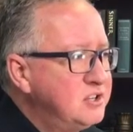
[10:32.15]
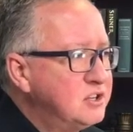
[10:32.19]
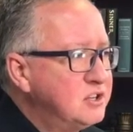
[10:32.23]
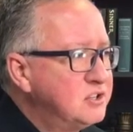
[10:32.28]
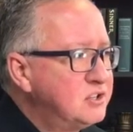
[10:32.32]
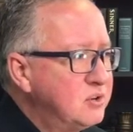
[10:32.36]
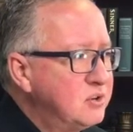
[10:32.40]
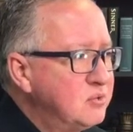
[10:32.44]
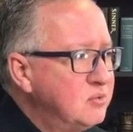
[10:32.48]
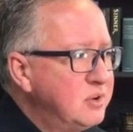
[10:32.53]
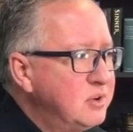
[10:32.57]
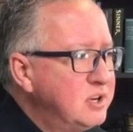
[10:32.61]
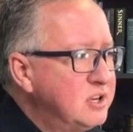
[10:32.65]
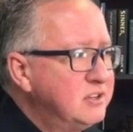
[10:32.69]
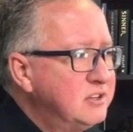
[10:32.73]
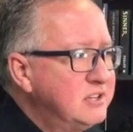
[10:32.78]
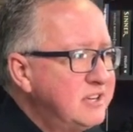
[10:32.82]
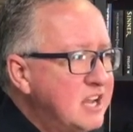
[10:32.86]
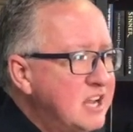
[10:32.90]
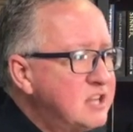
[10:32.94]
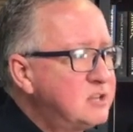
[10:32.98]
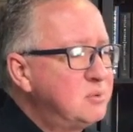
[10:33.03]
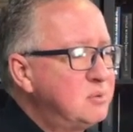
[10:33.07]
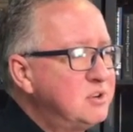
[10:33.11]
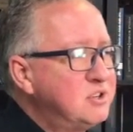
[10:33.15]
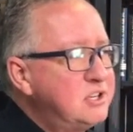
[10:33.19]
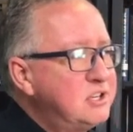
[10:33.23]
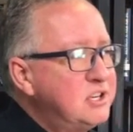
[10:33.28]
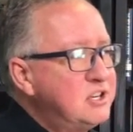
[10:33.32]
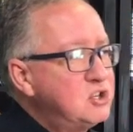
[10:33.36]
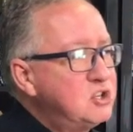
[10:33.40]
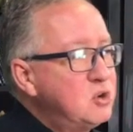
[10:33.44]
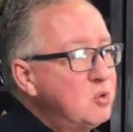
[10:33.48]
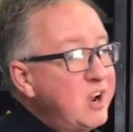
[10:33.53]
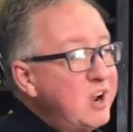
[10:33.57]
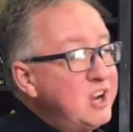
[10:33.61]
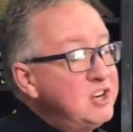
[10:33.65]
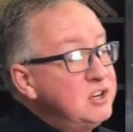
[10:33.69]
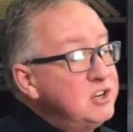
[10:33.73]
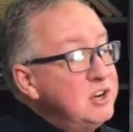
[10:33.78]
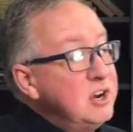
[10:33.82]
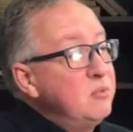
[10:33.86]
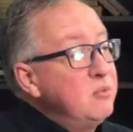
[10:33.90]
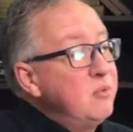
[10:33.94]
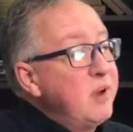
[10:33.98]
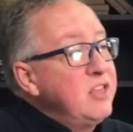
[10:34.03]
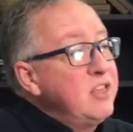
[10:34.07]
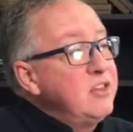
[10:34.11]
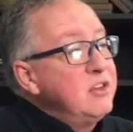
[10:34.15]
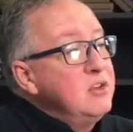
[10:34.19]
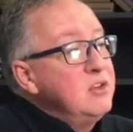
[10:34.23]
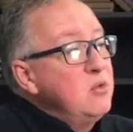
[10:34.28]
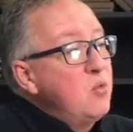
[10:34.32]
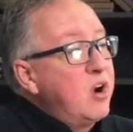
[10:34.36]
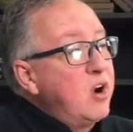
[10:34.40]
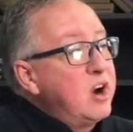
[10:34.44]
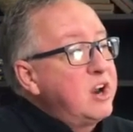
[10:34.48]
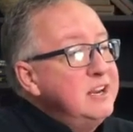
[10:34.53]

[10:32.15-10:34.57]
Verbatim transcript: It's just a real desperate situation. And rather than